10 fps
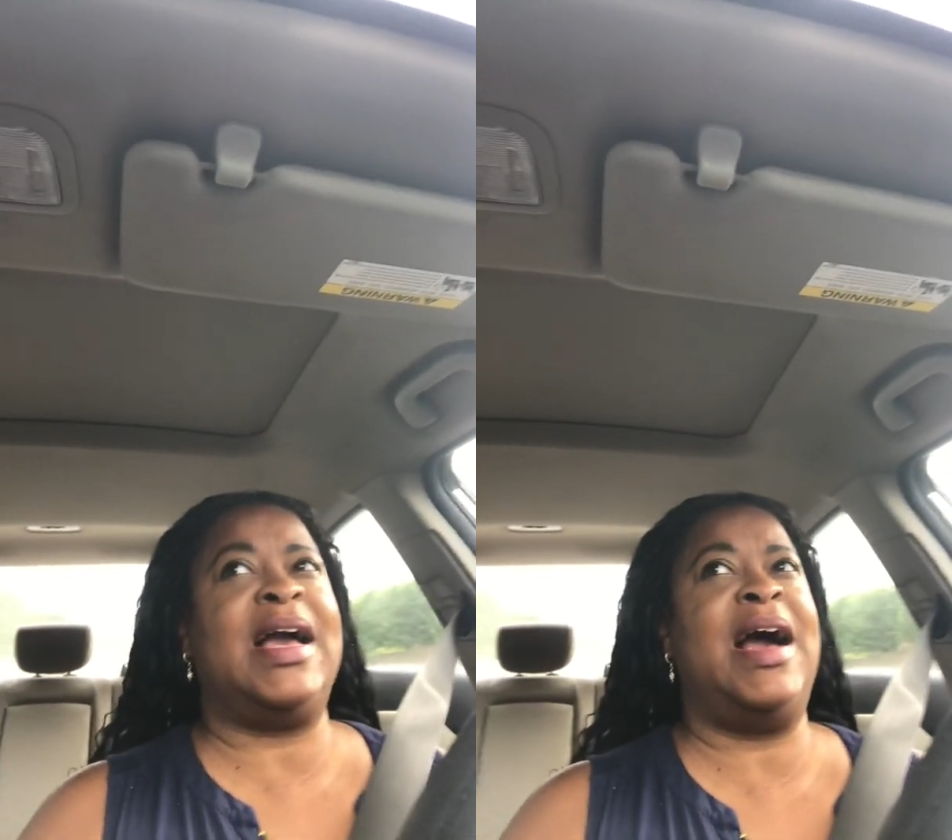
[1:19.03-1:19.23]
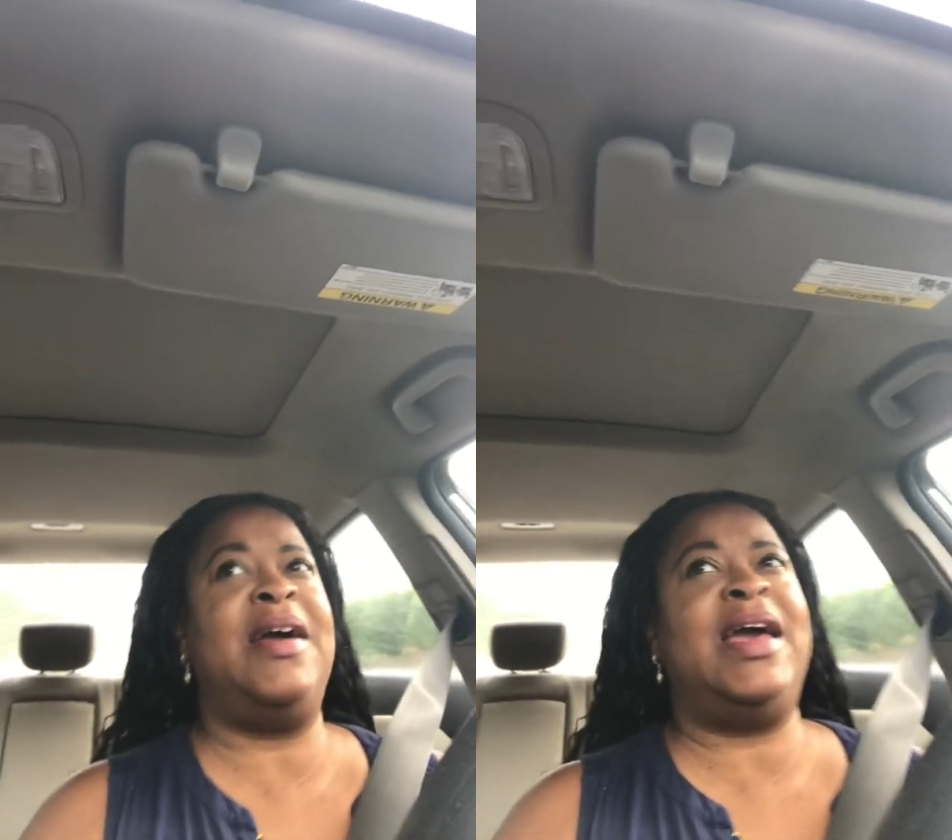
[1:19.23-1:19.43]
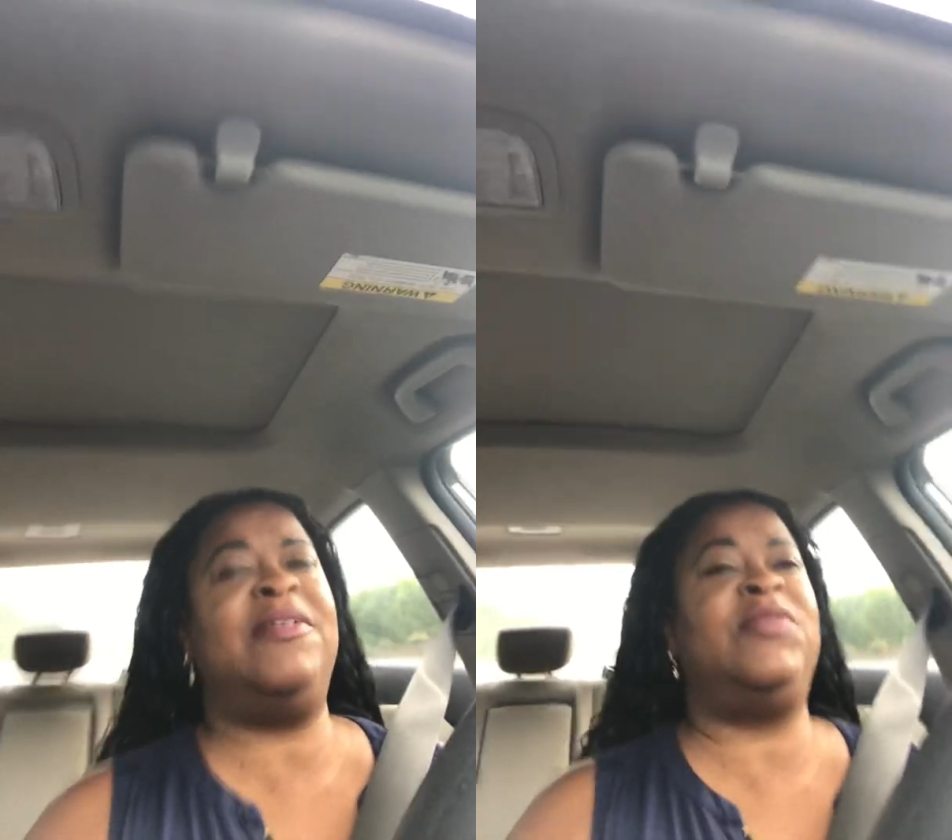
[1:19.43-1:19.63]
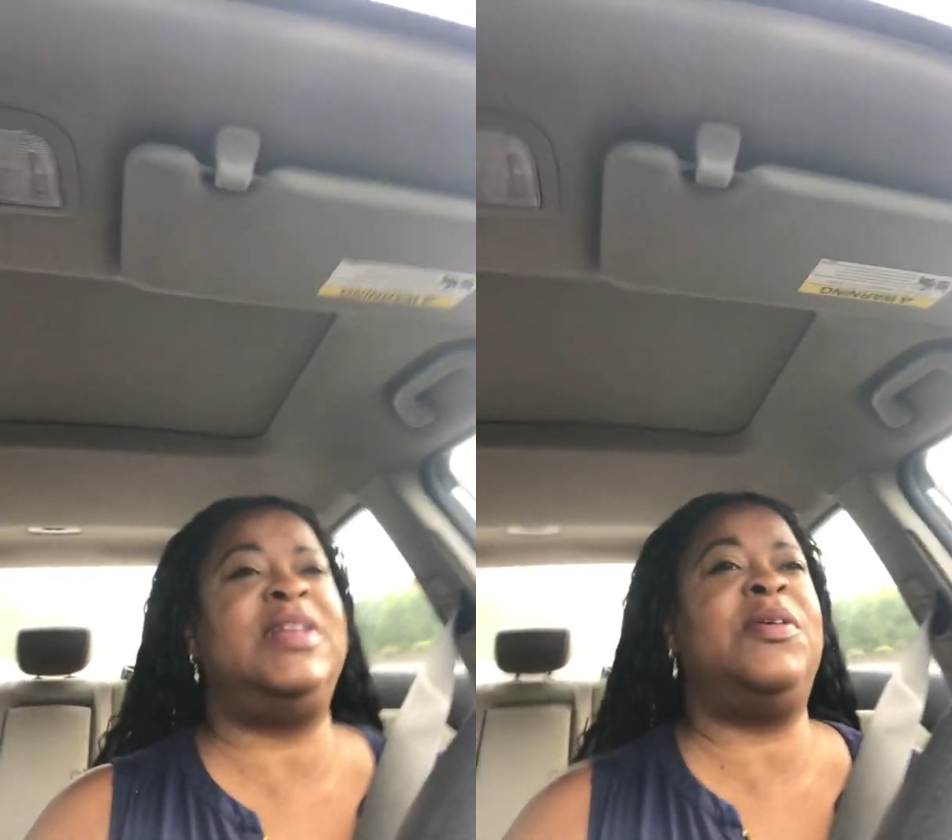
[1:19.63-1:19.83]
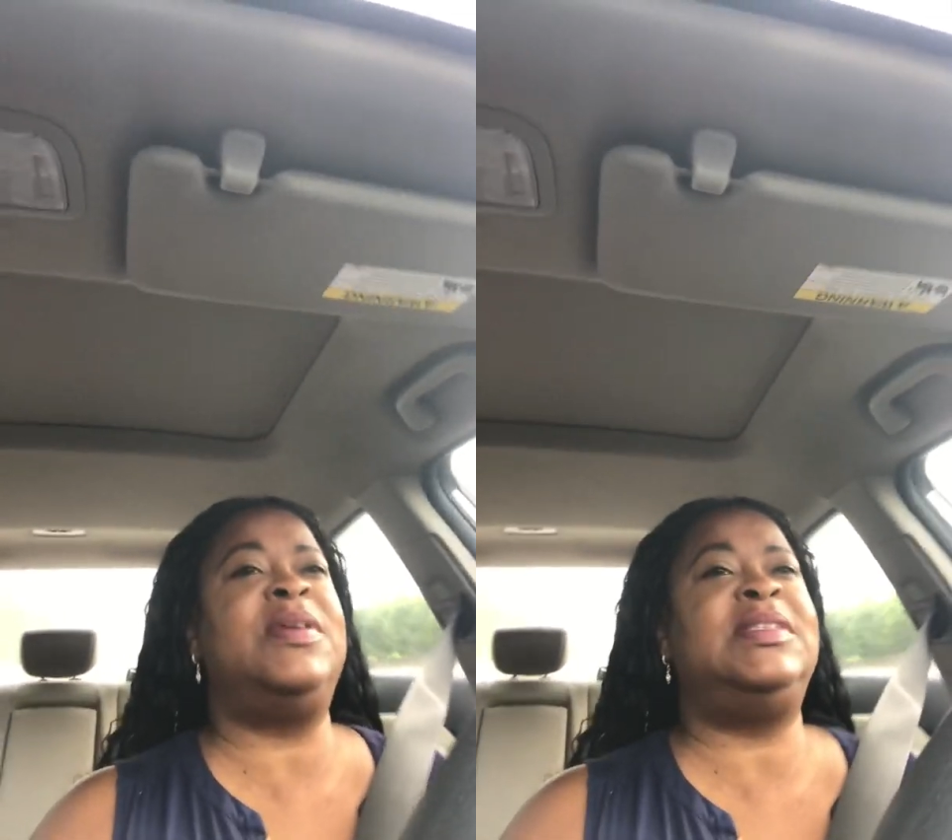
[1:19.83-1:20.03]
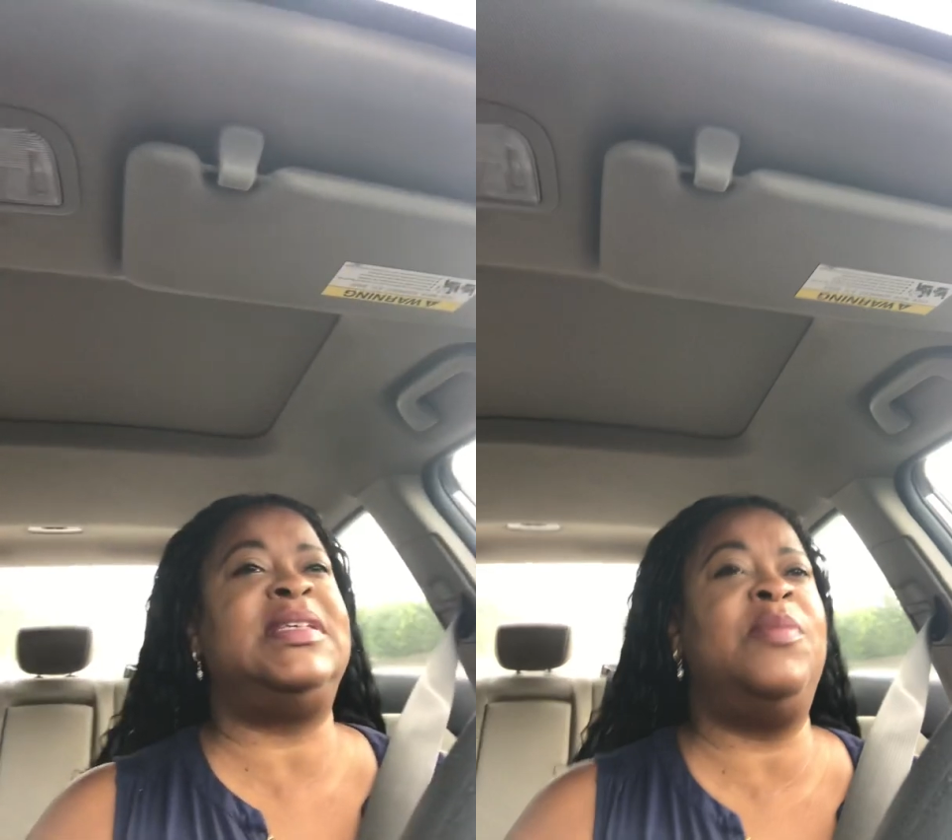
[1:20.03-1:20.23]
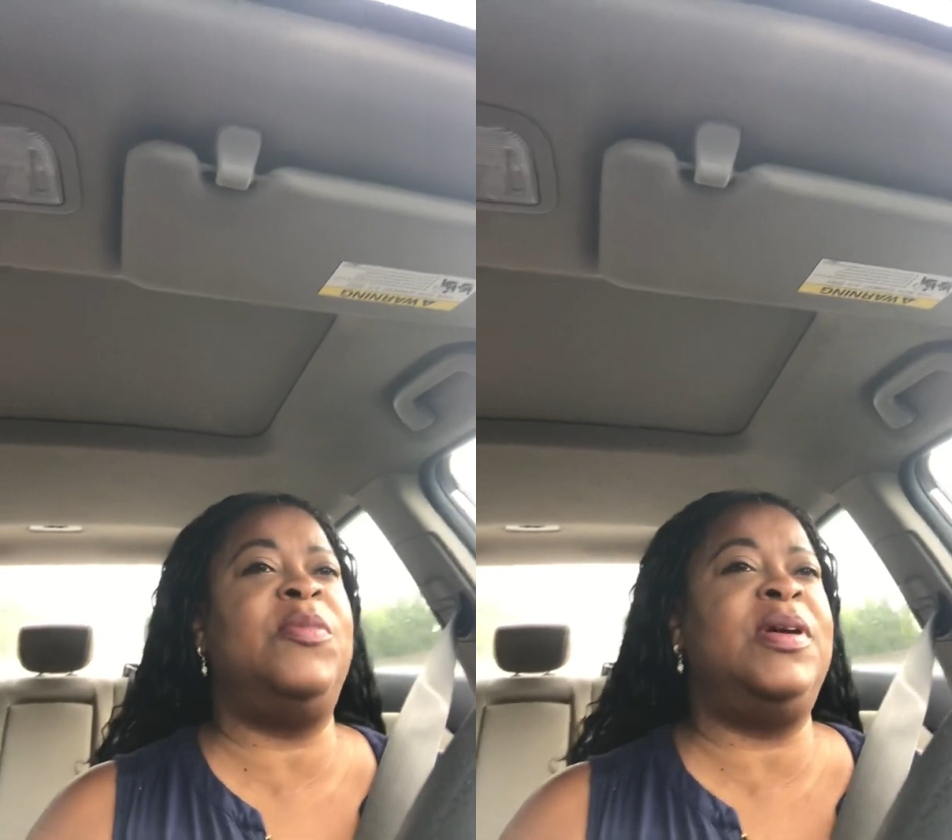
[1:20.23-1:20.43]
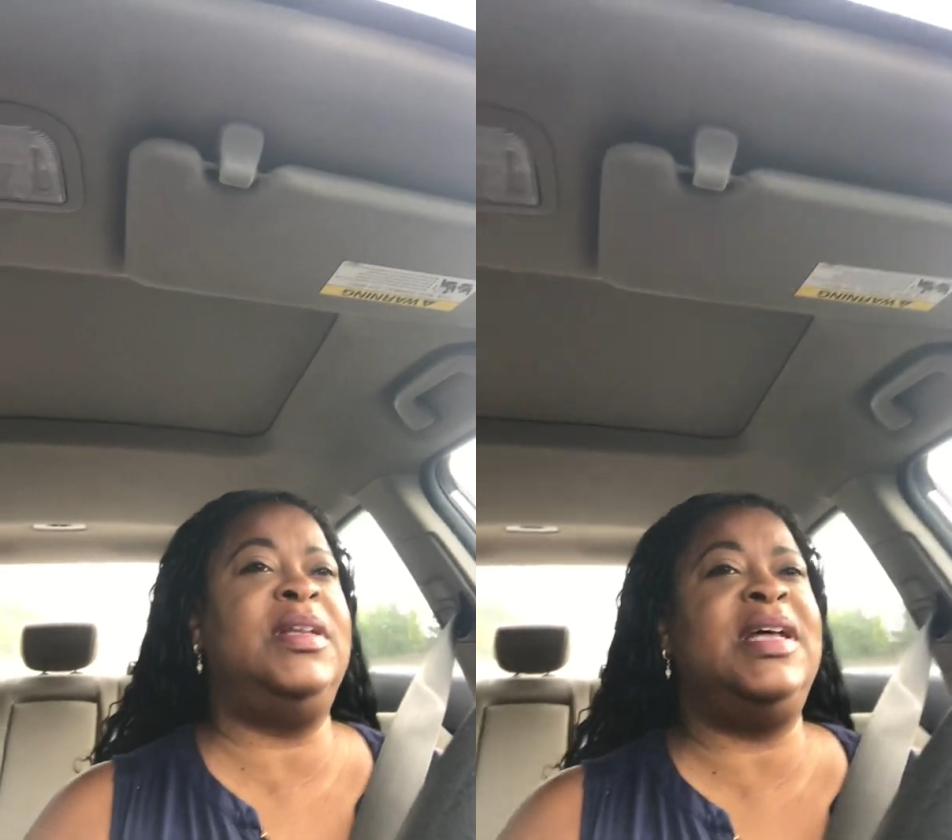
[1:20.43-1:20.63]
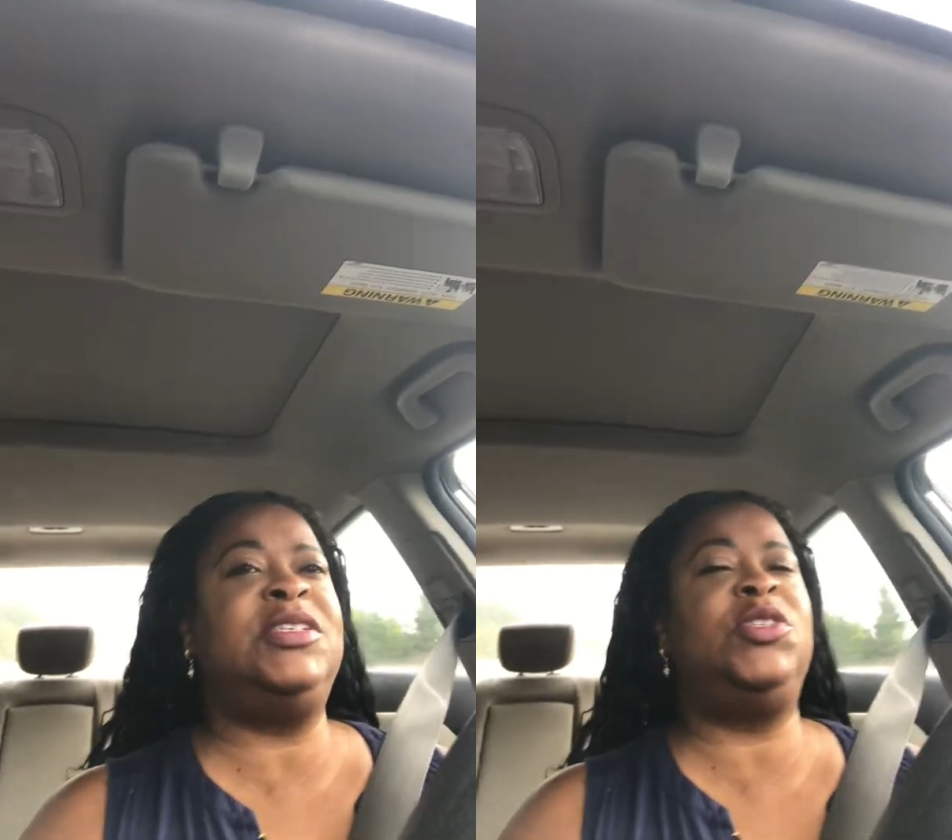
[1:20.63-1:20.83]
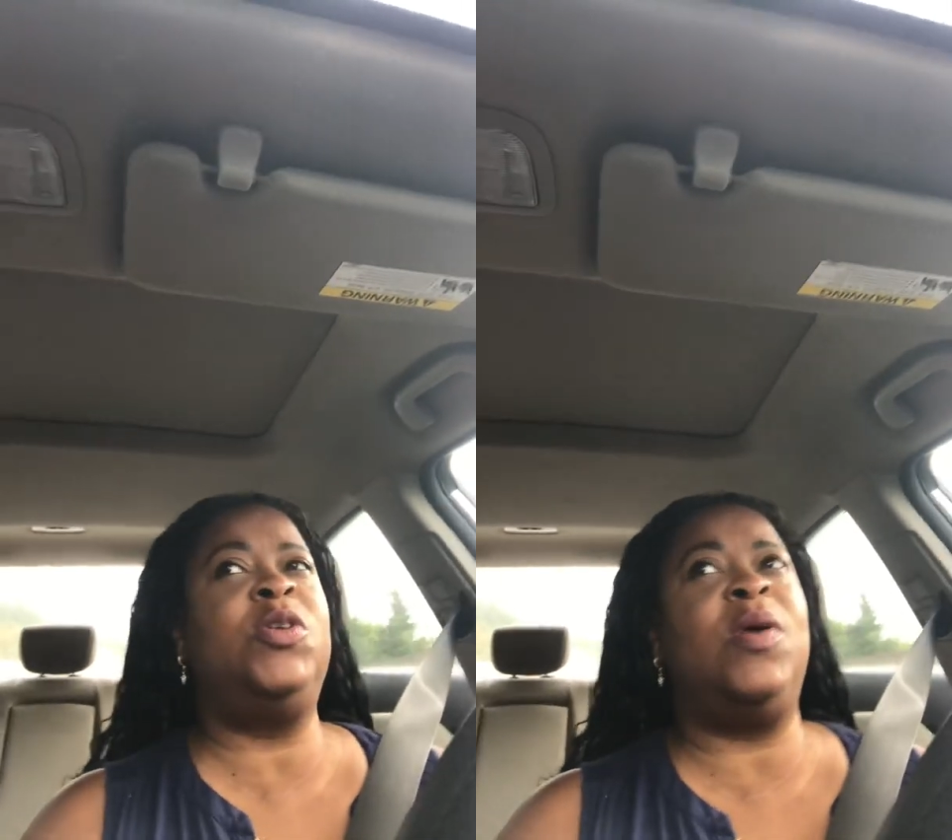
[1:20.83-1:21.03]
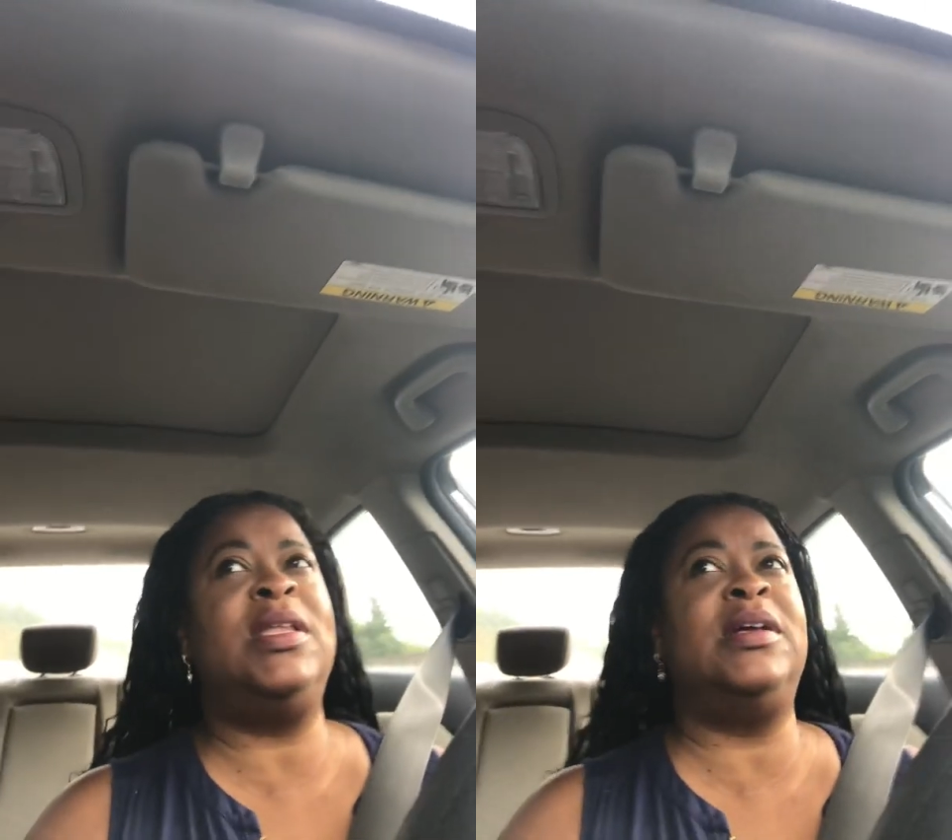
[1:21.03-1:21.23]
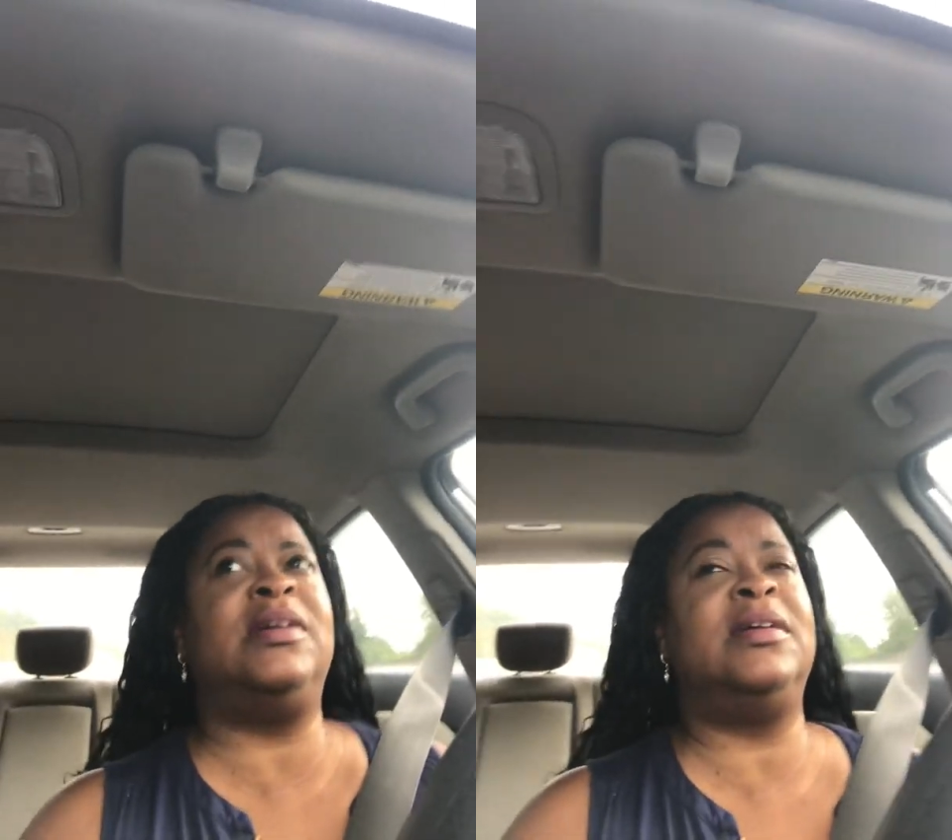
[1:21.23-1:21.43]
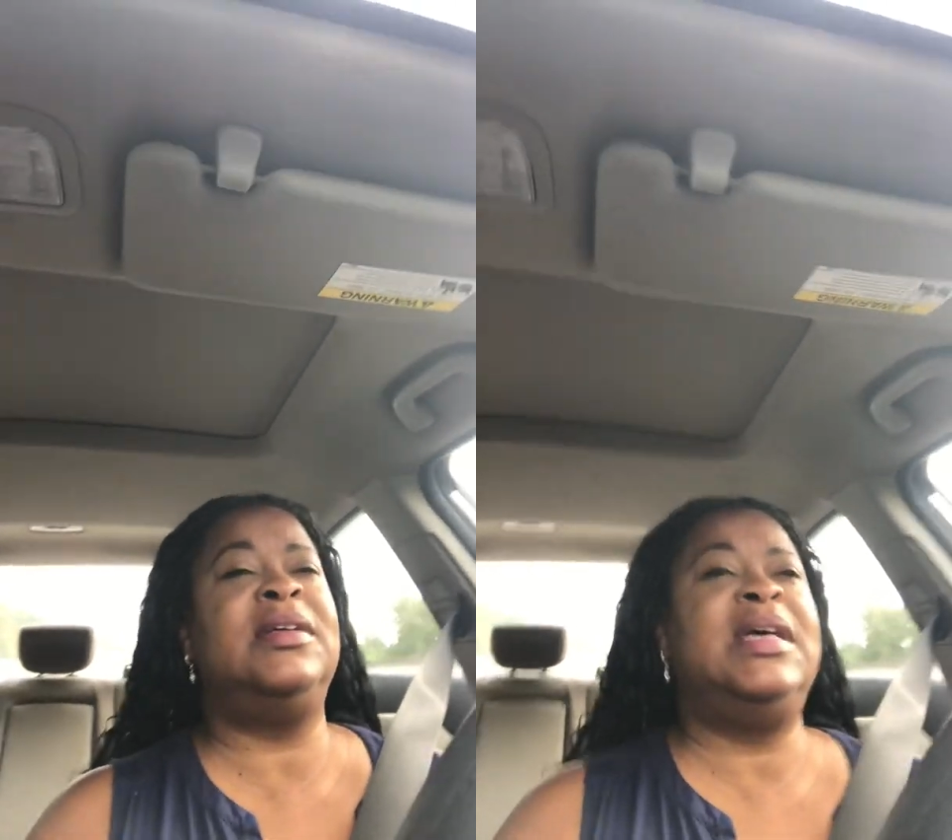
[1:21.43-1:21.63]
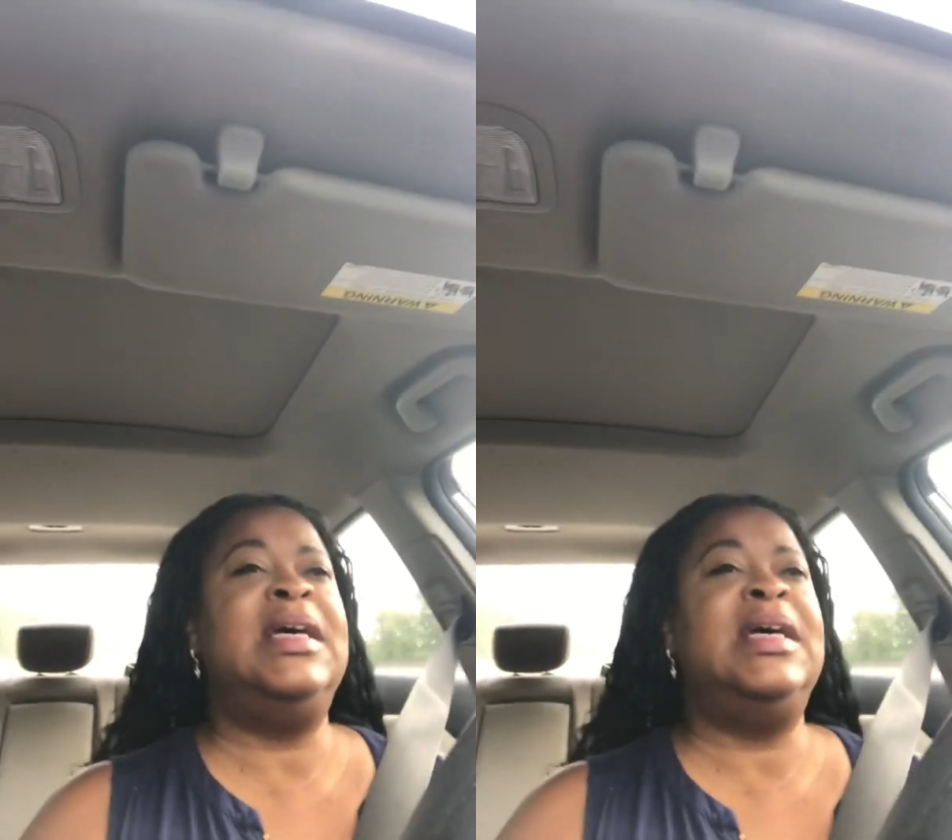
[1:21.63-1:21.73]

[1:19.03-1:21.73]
However, there's 2 other